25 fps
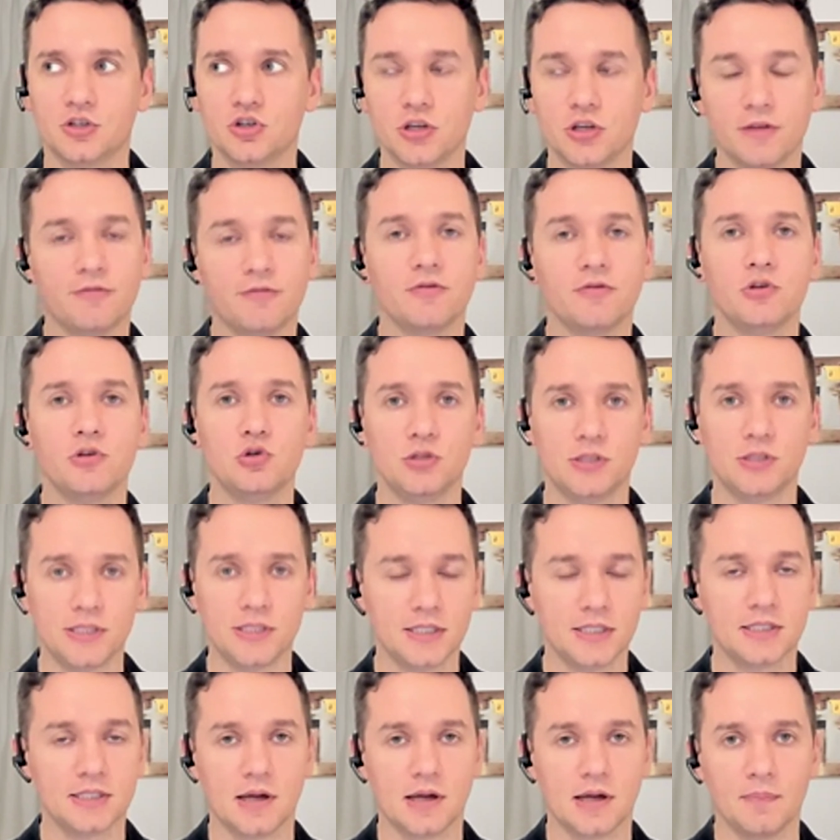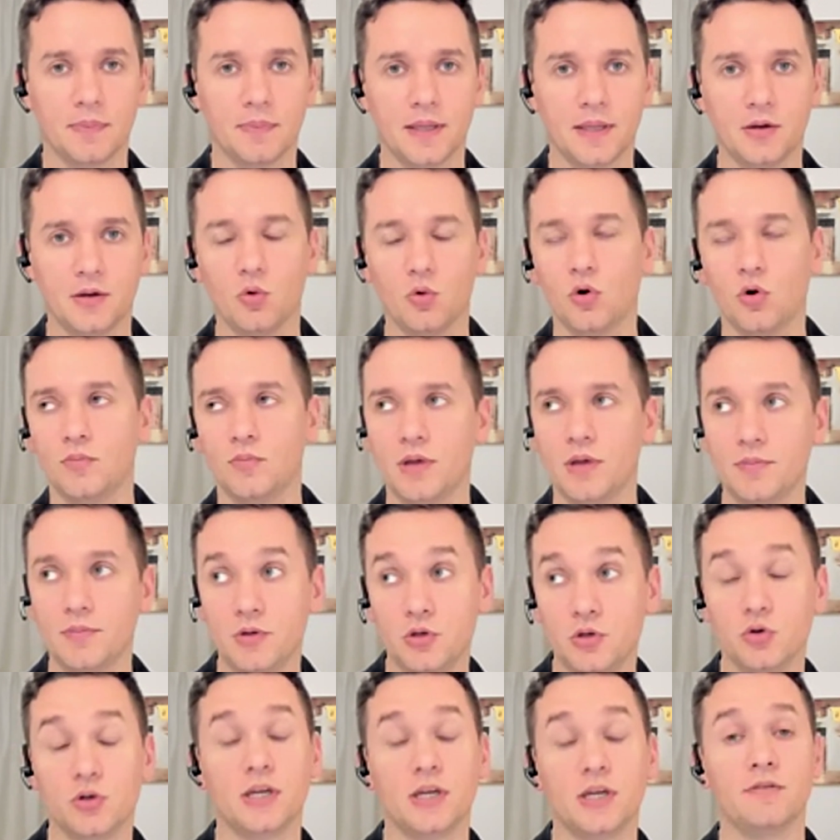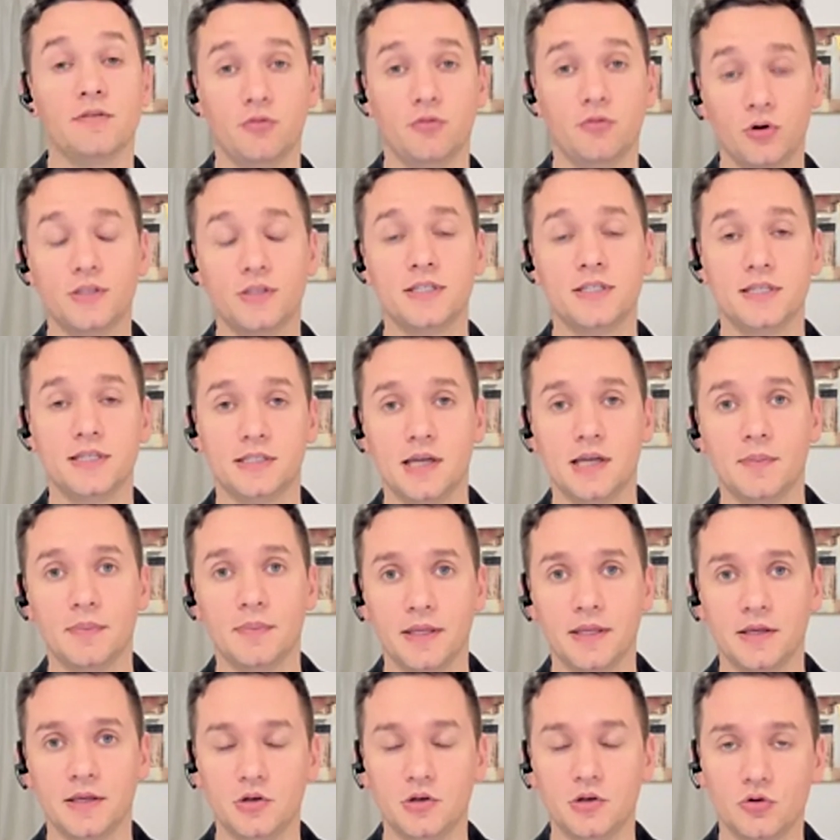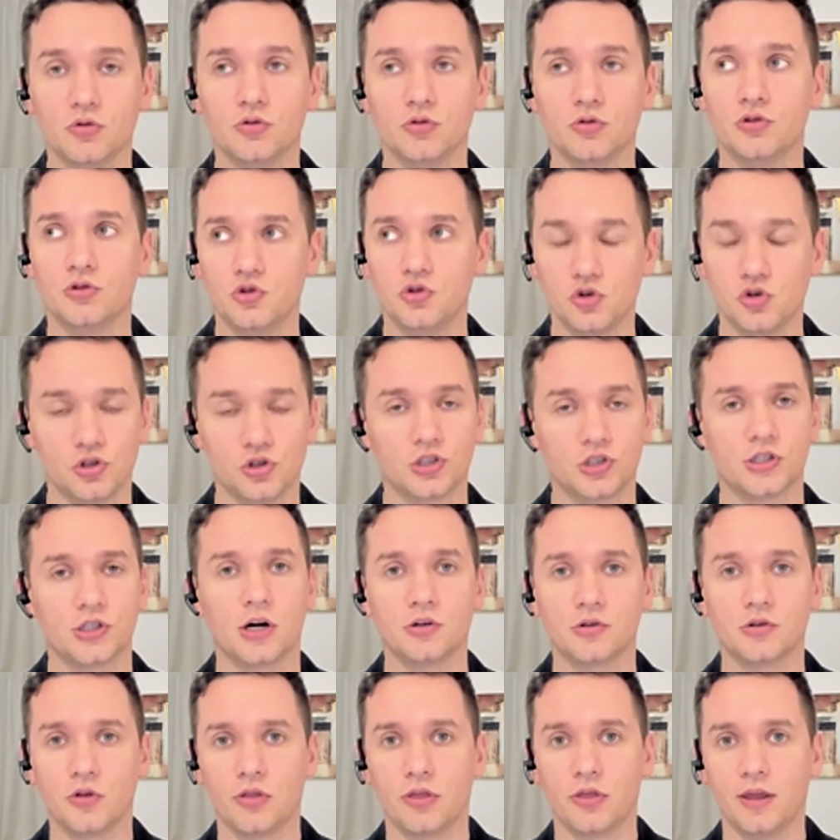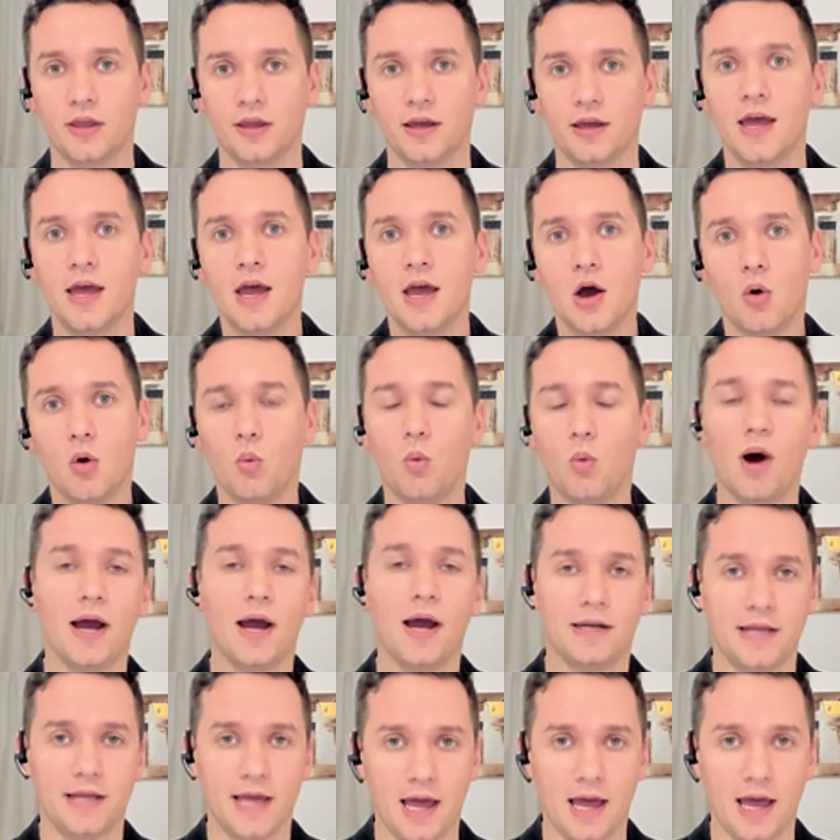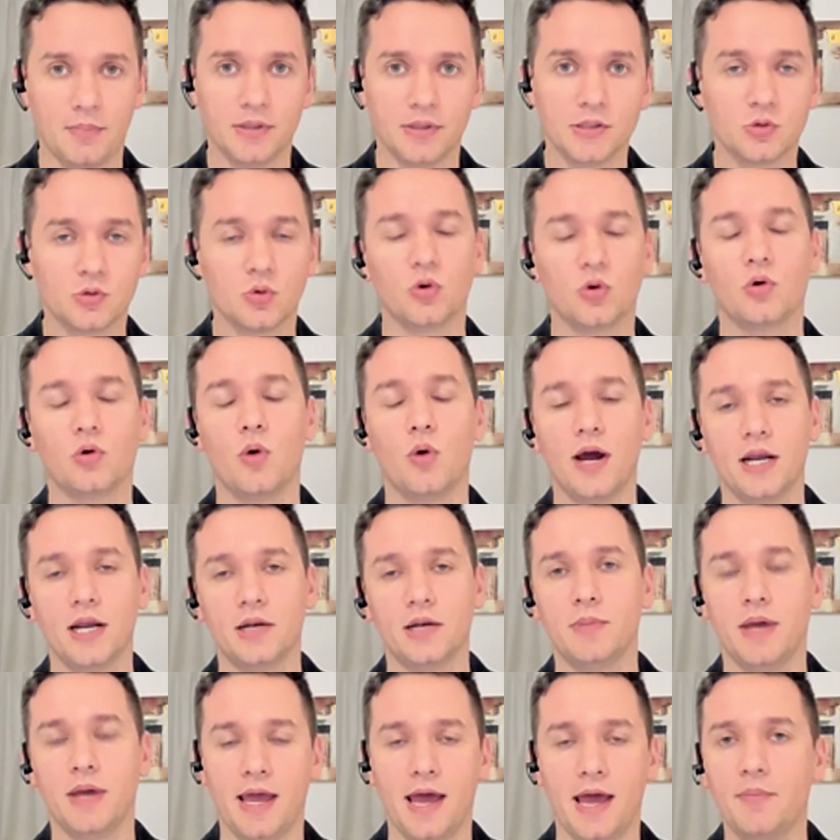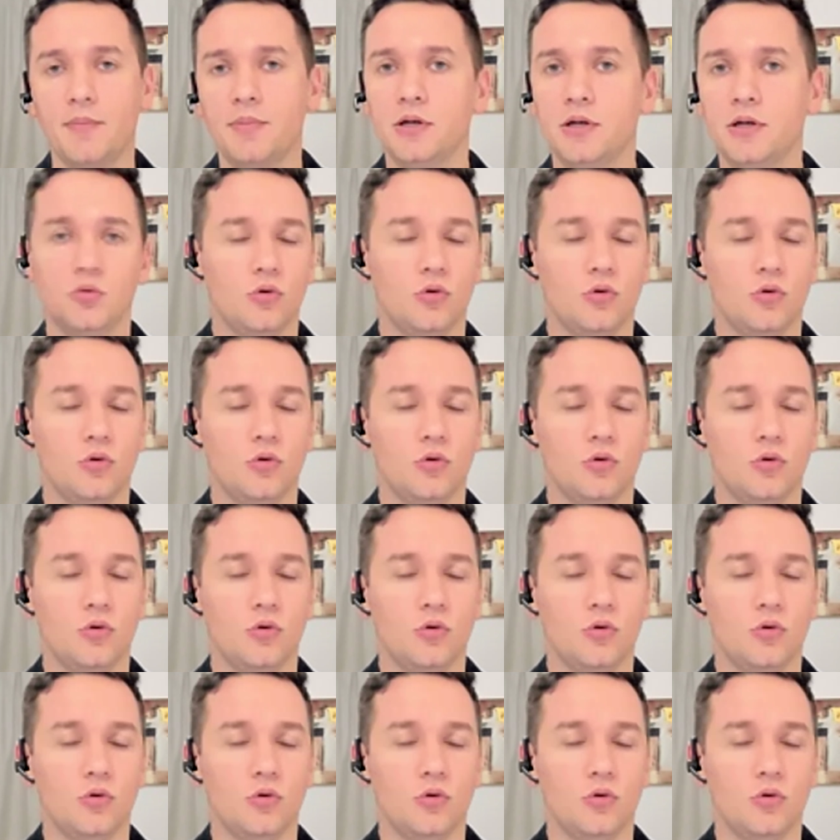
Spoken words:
if you see something or maybe you can foresee something, you should start to think why it happens or why it may happen,